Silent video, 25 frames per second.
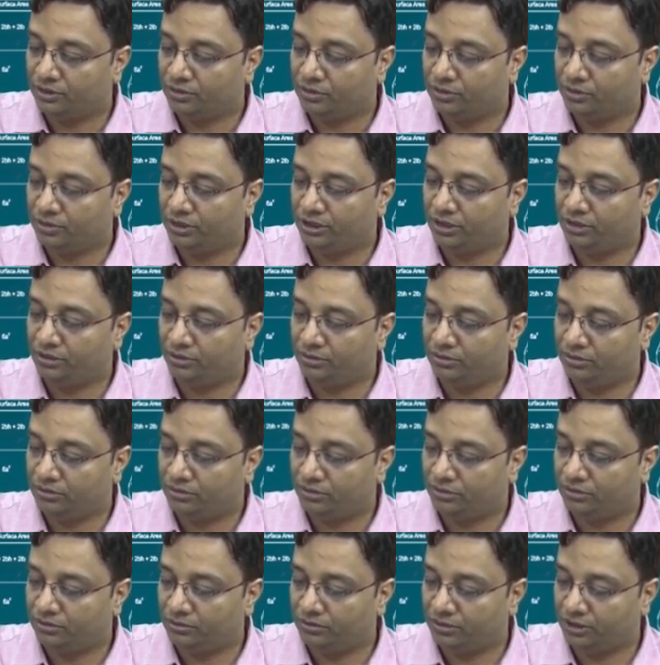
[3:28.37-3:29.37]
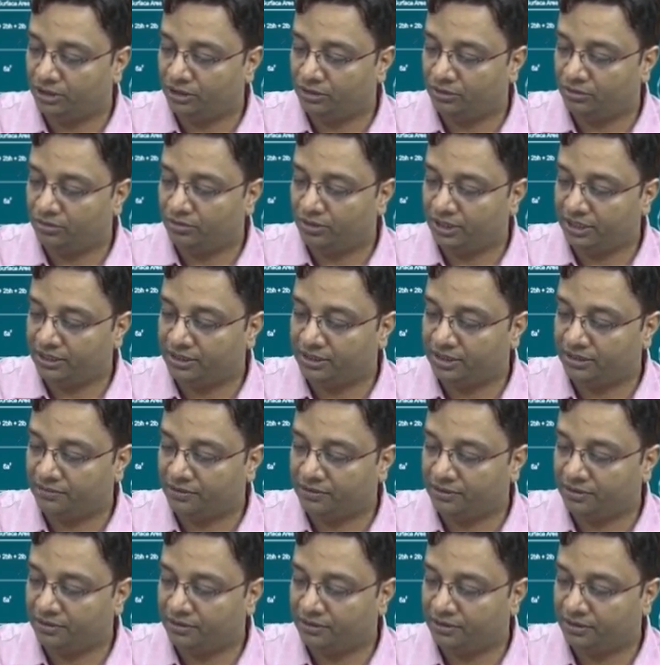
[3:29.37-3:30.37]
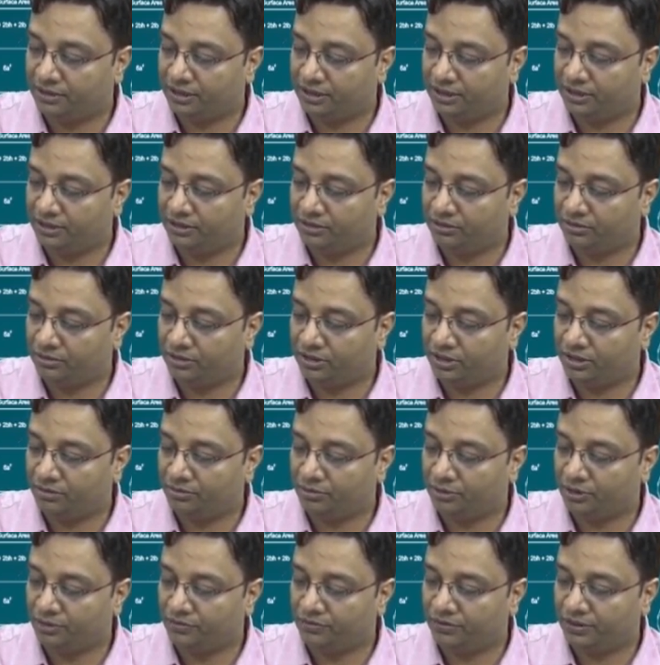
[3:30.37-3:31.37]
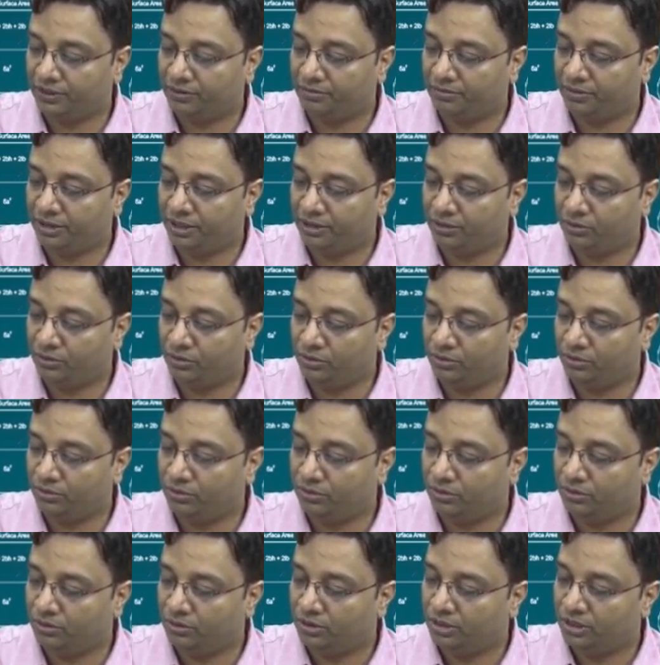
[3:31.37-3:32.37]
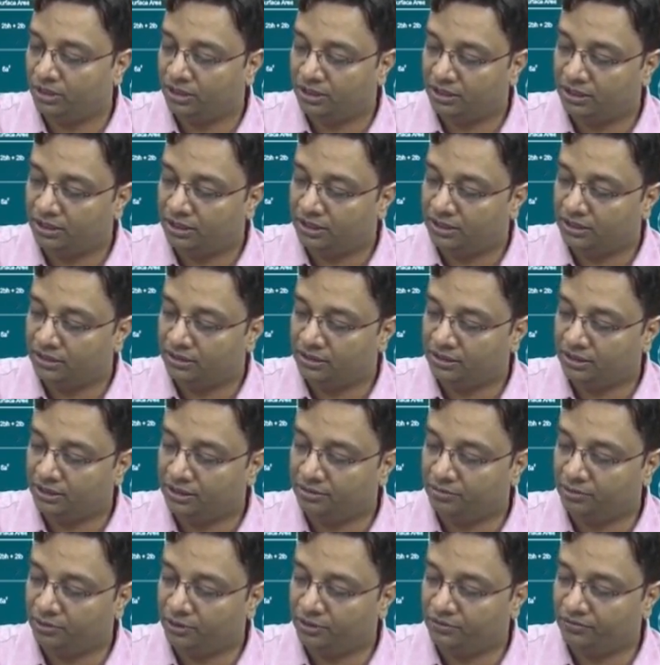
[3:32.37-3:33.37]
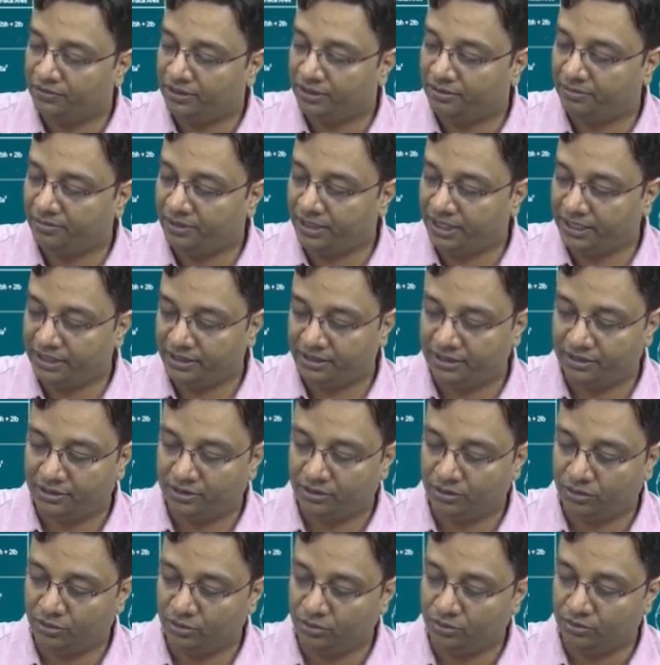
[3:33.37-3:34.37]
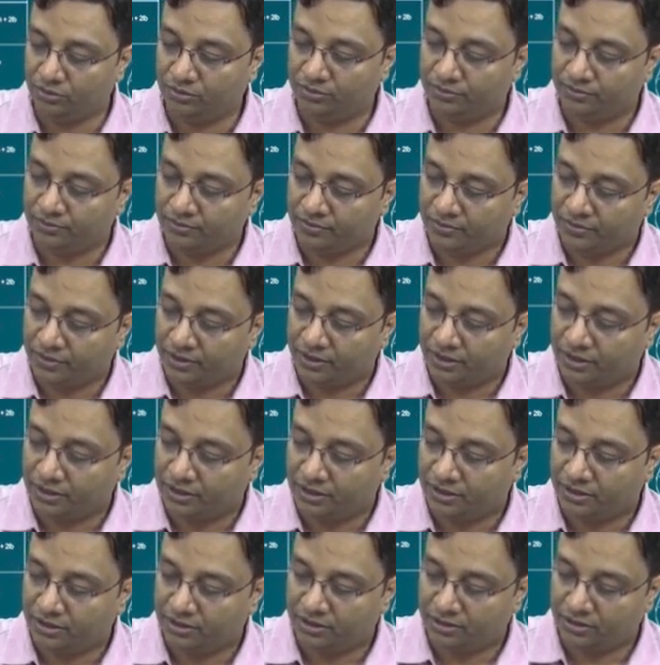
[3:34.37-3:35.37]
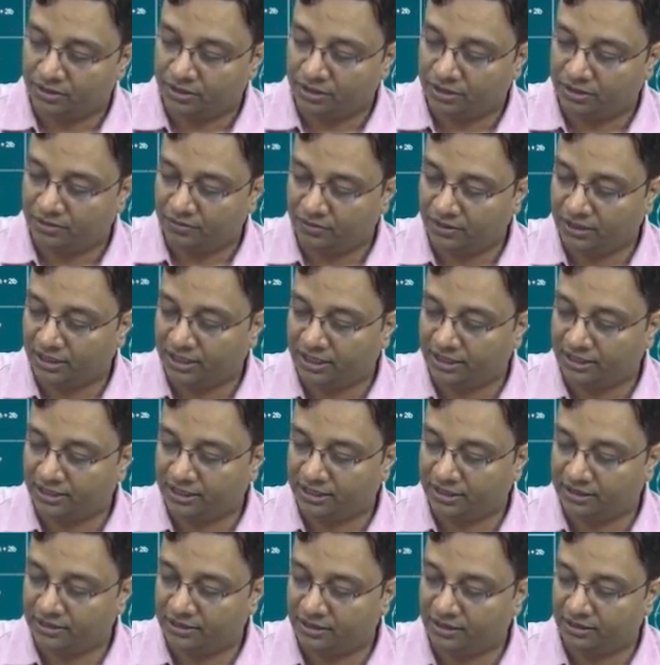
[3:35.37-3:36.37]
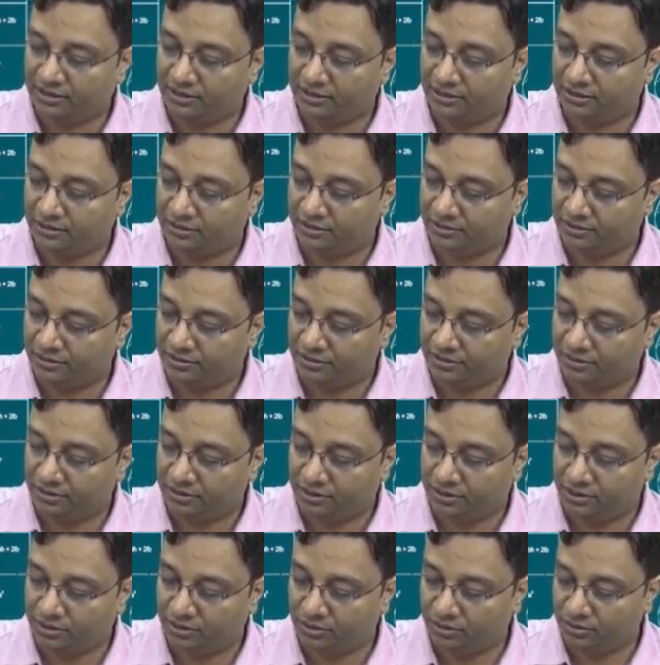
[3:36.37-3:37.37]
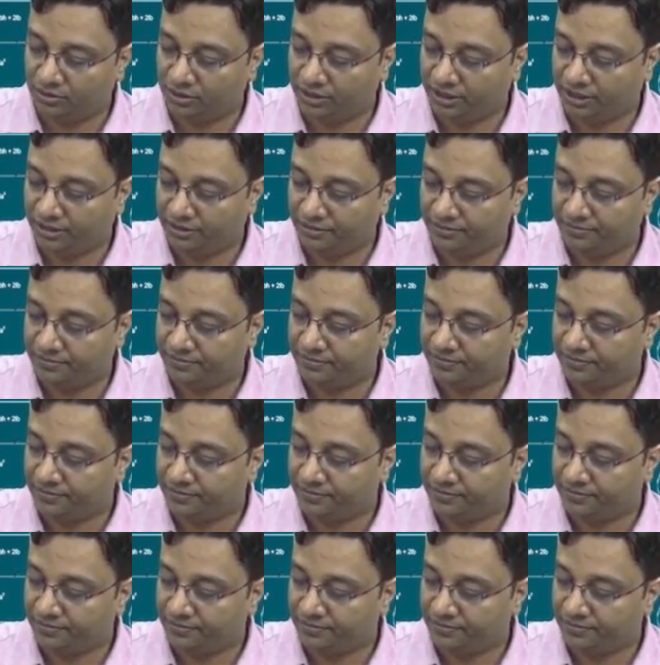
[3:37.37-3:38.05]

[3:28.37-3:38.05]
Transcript: 2 into 22 by 7 into 3.5 by 2, 3.5 by 2. So this will get cancelled, 2 here,